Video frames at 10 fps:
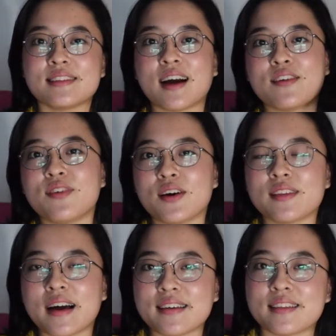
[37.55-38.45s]
I felt
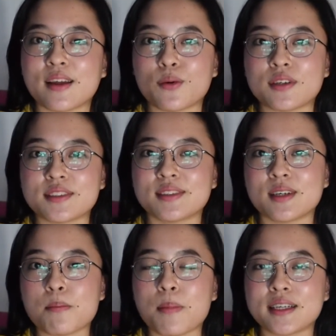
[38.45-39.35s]
like there was
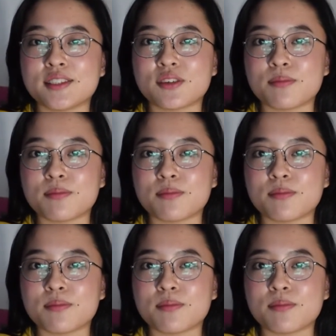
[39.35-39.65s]
a bunch of